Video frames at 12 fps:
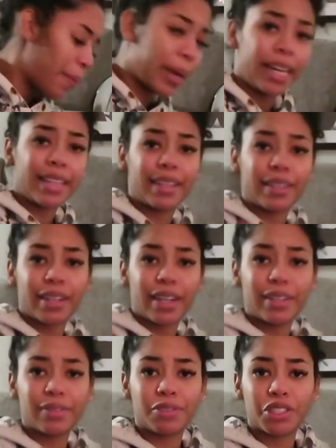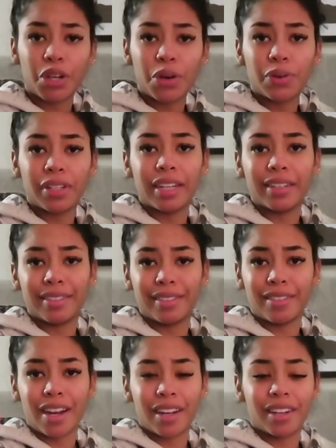But anything that I showed
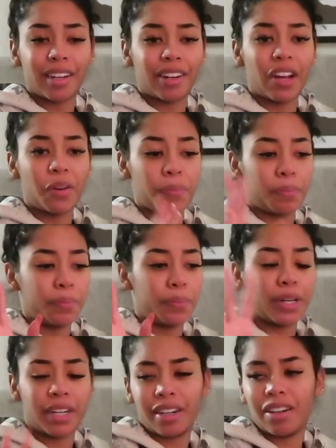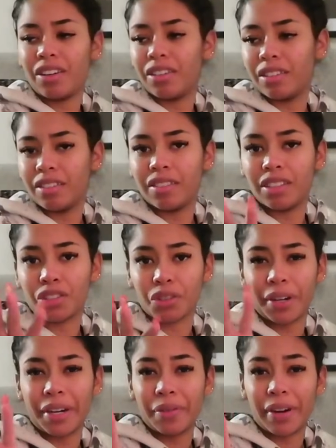that got cut out, I'll put it on the
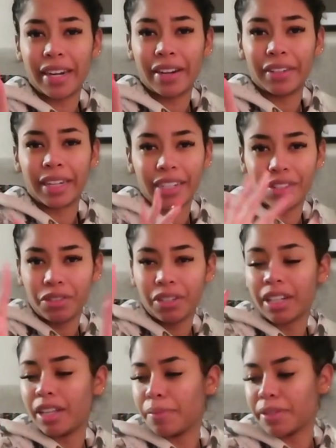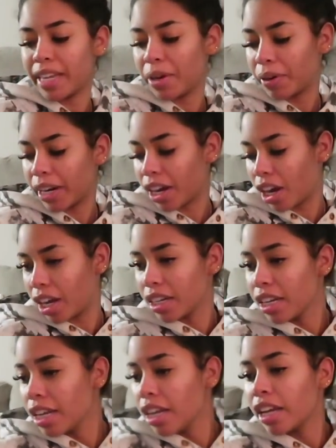screen right now, like insert a clip saying what I
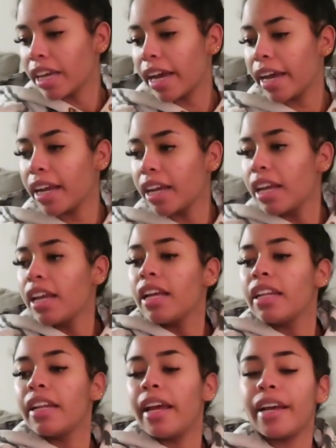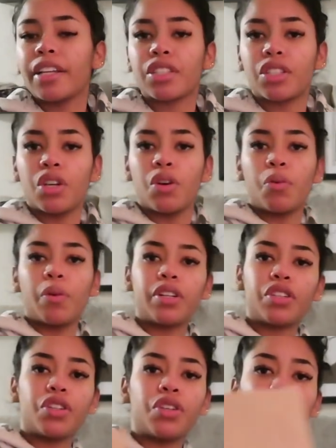got. Okay, next,
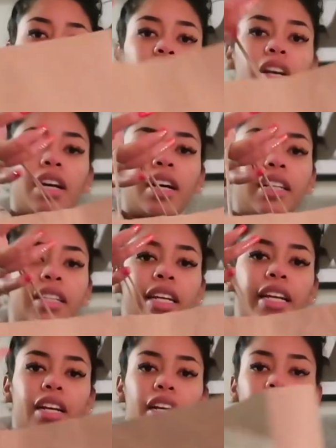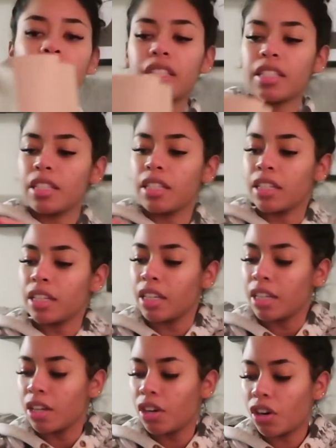went to Adidas
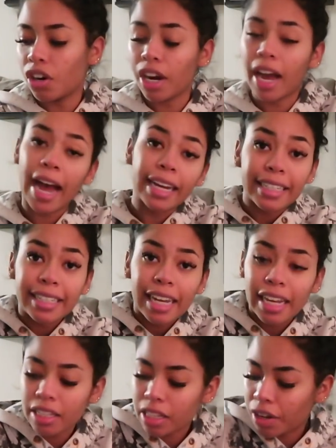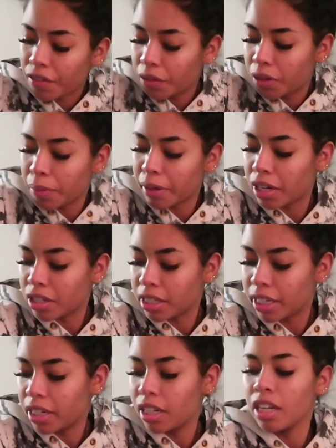or Adidas, however you want to
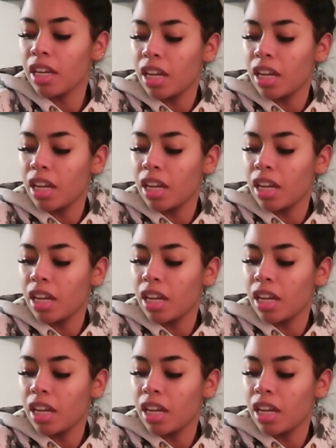pronounce it.